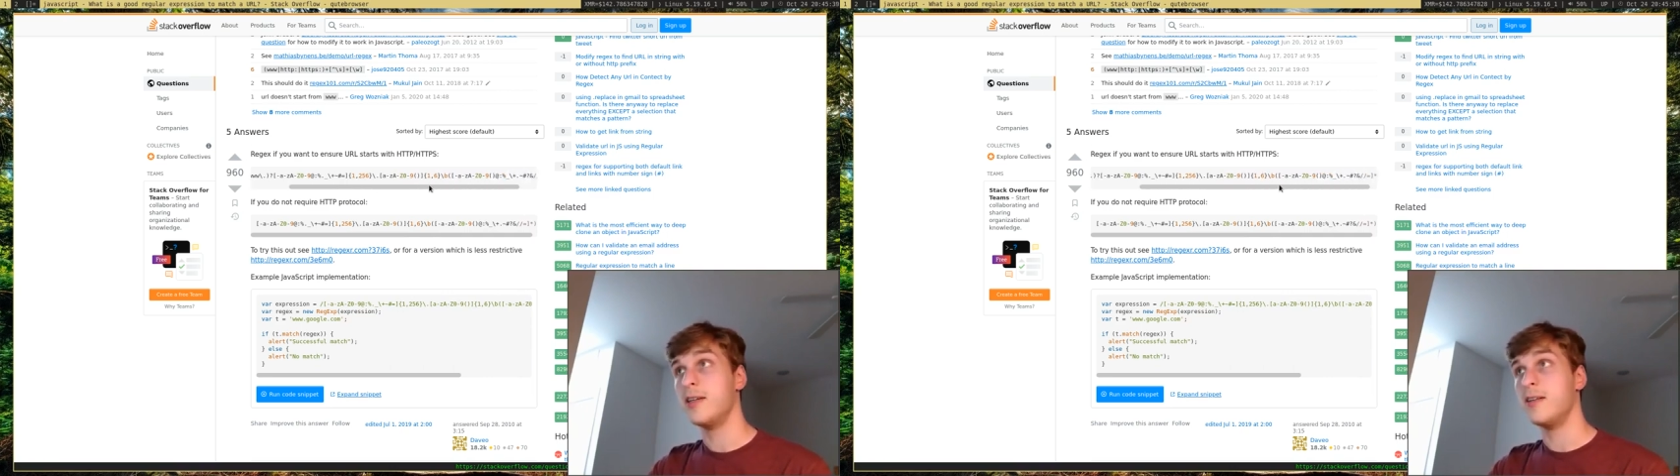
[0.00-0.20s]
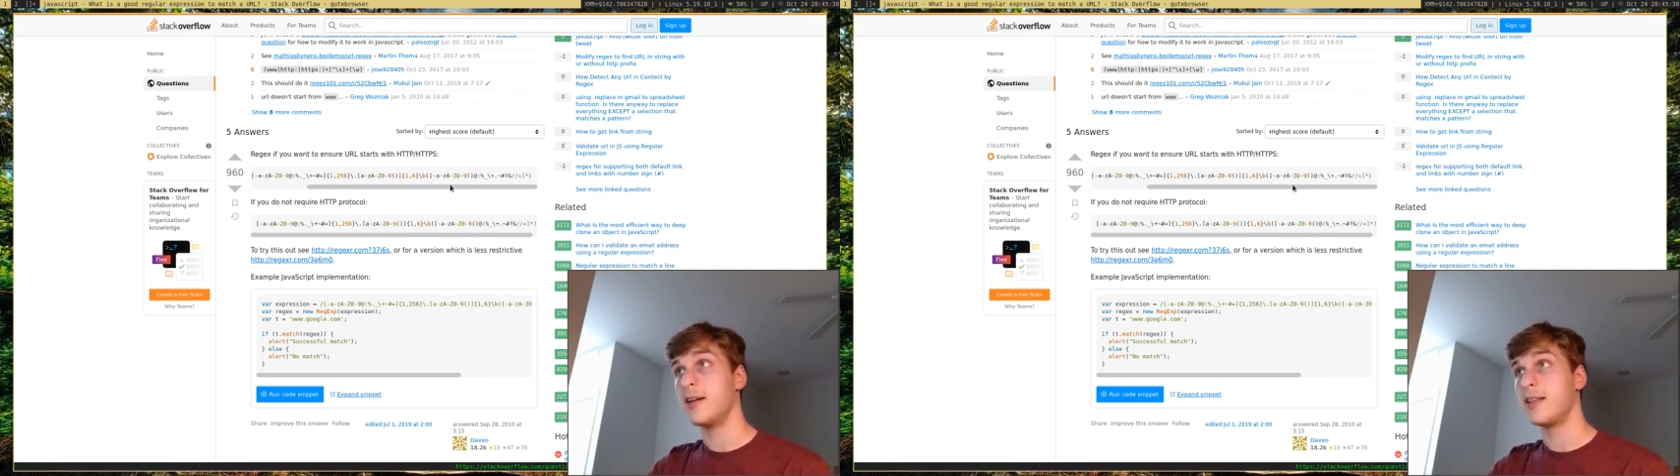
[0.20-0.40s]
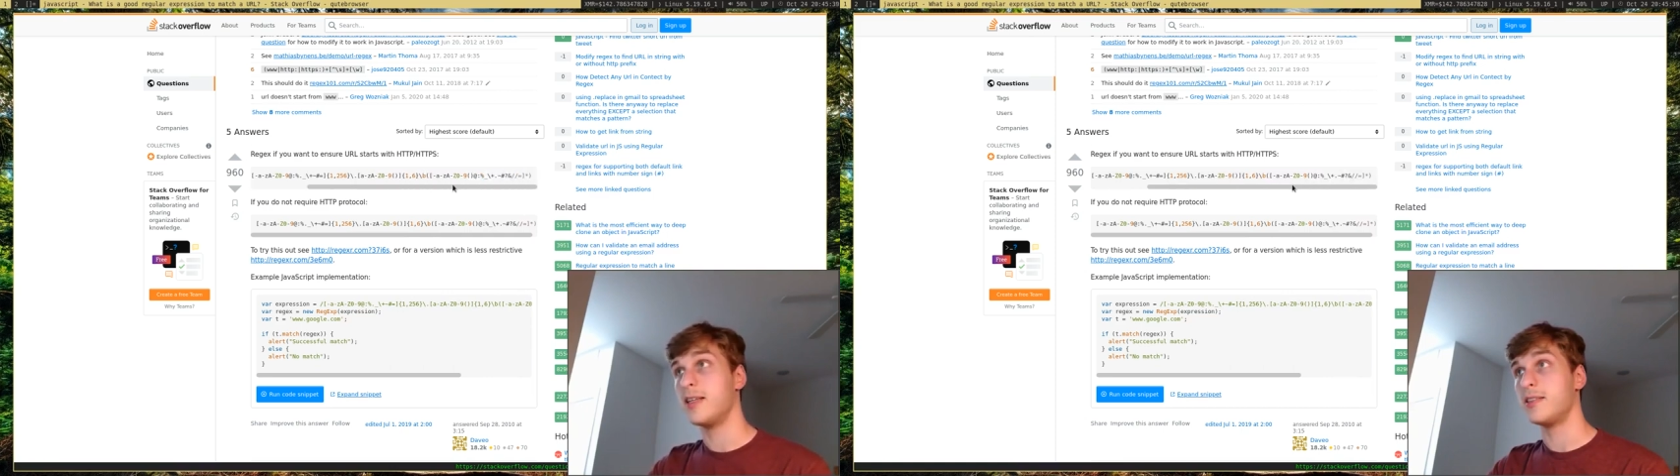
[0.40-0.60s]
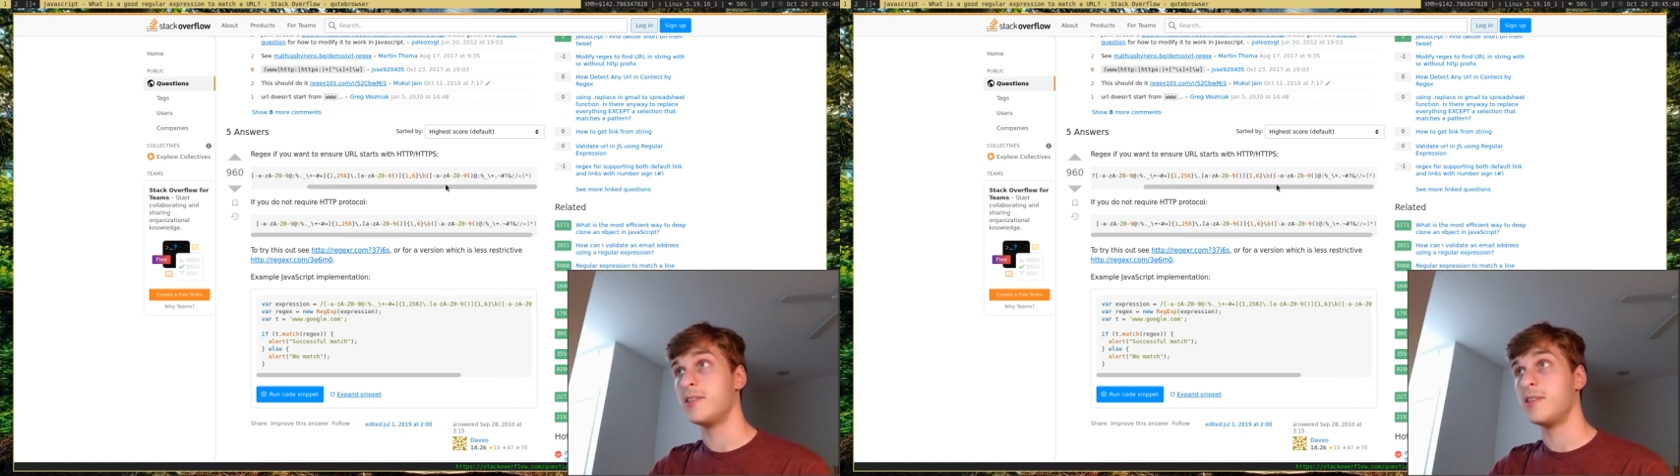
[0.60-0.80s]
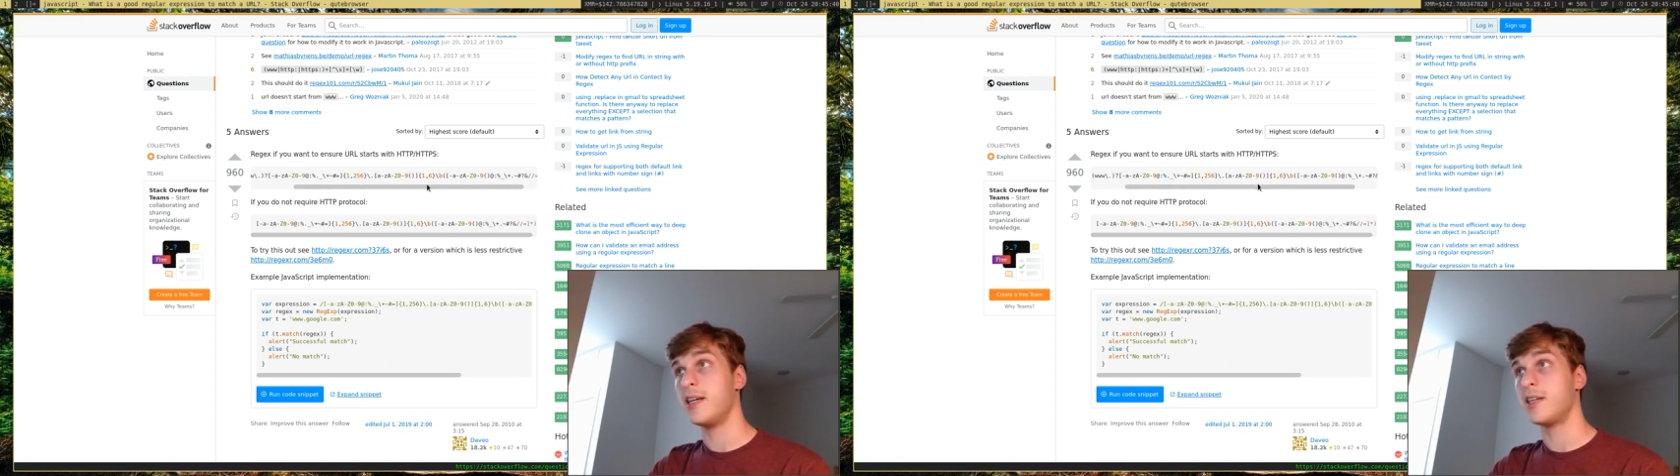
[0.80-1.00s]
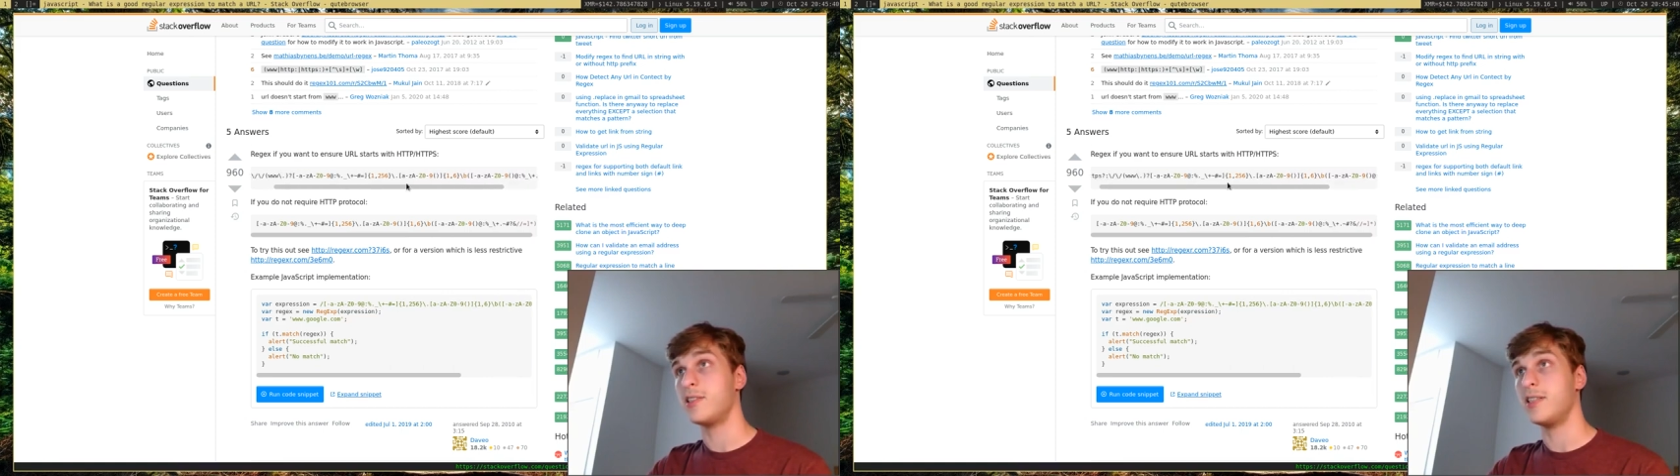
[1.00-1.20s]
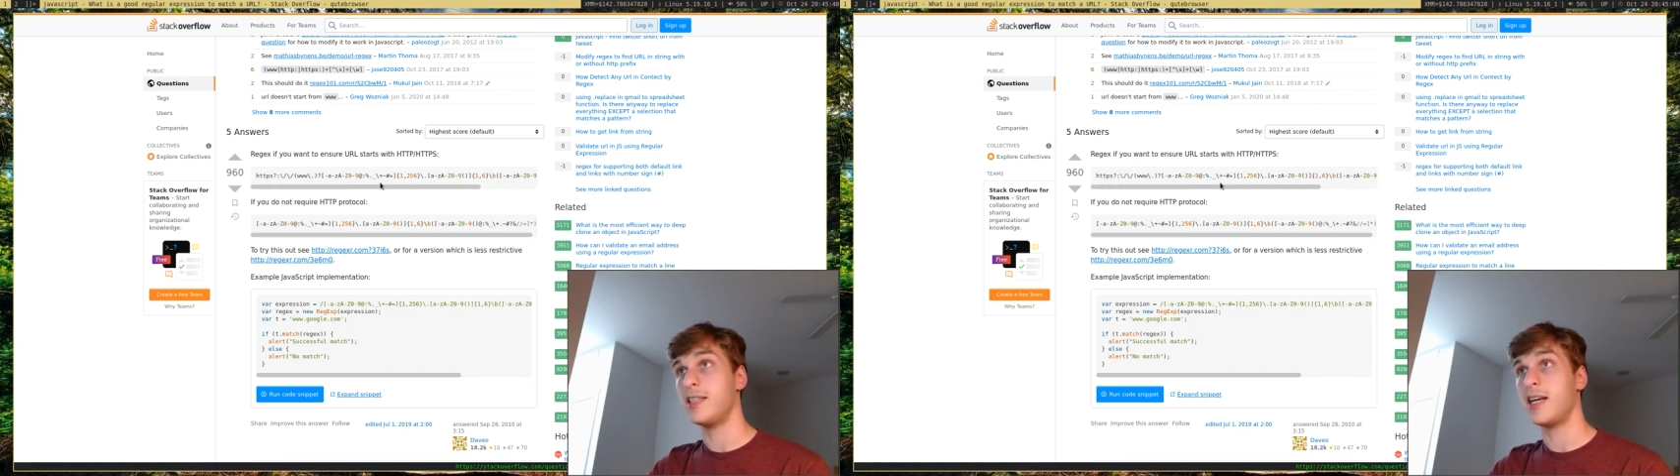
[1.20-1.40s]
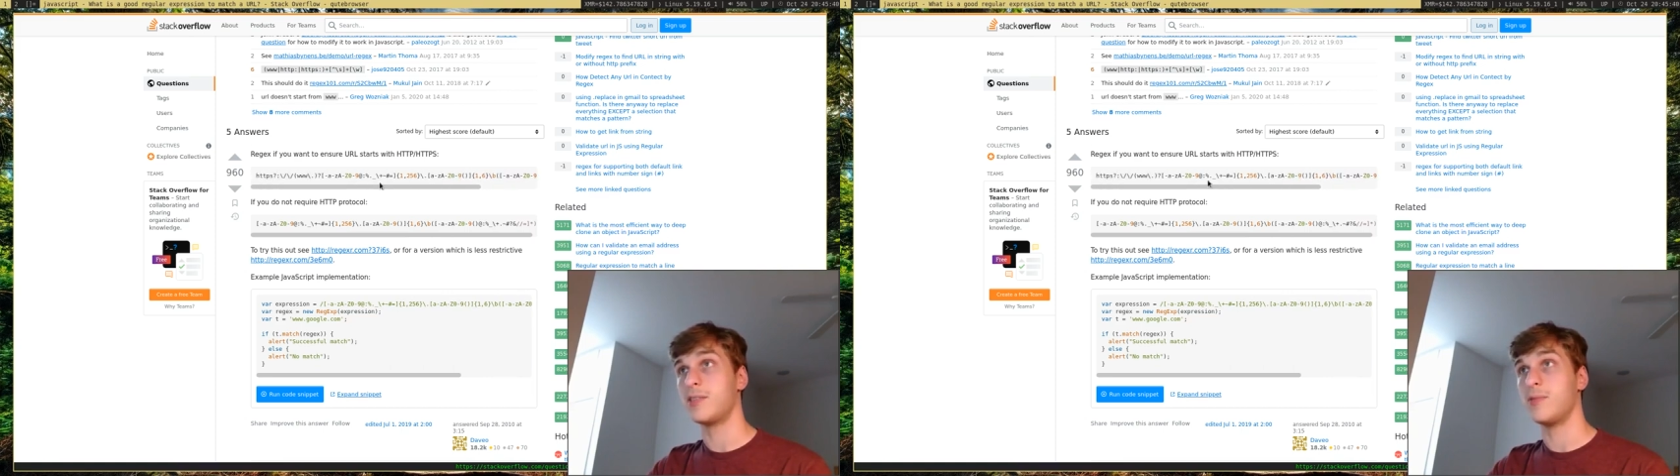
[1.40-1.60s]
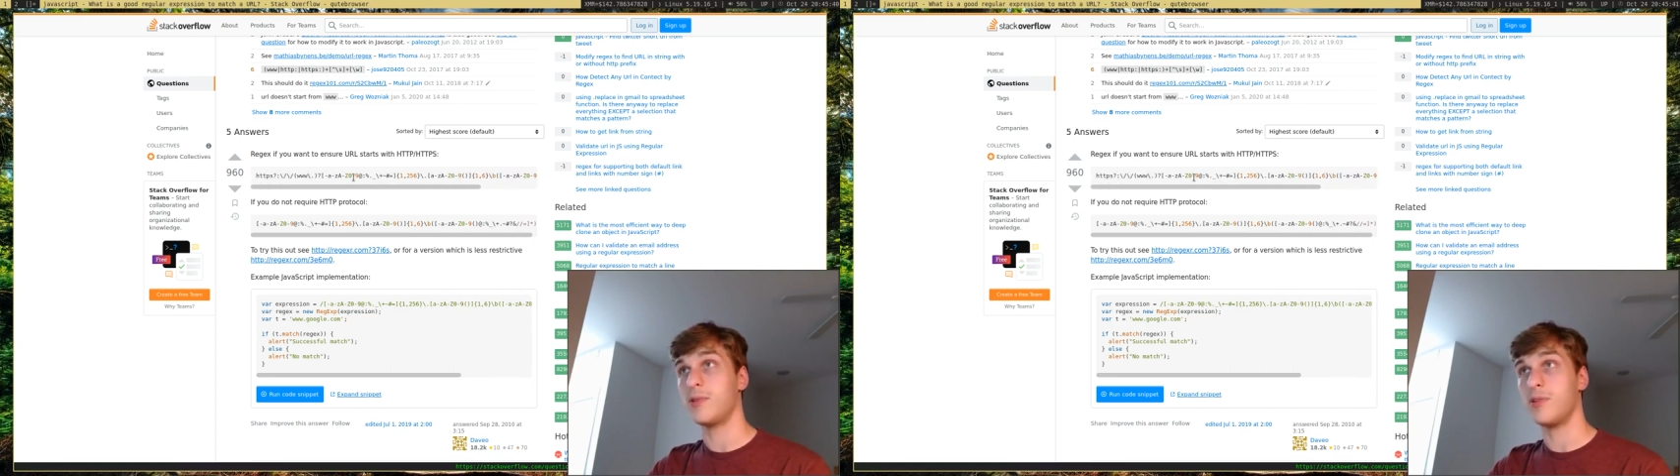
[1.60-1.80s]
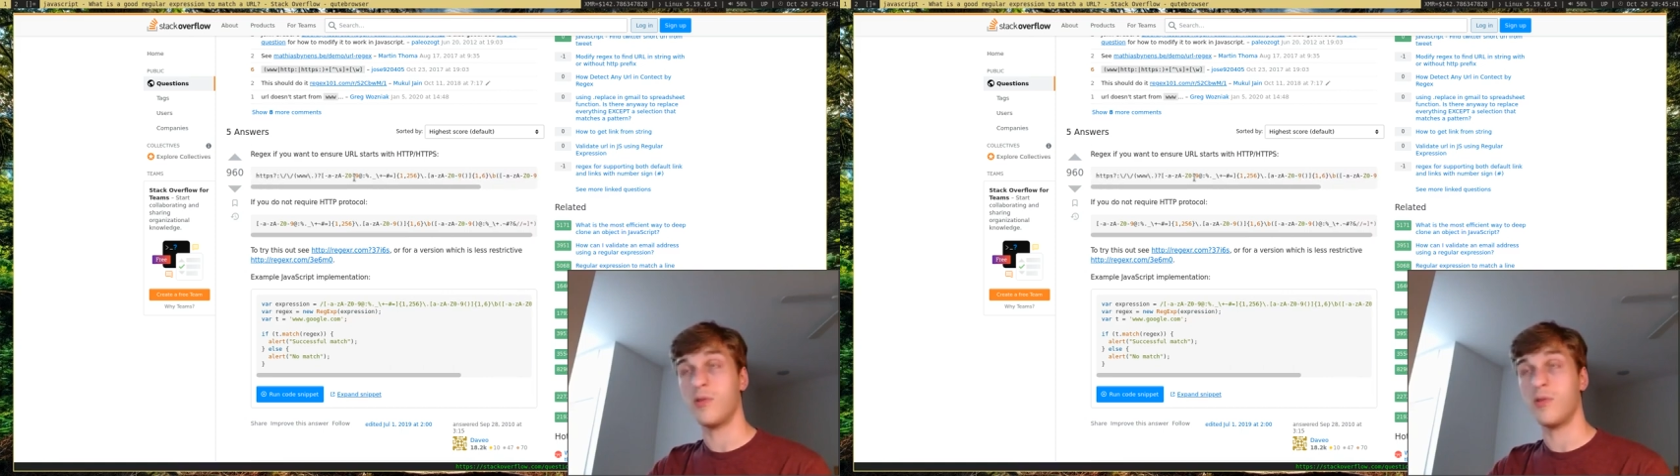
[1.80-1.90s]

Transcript: like this to actually detect whether a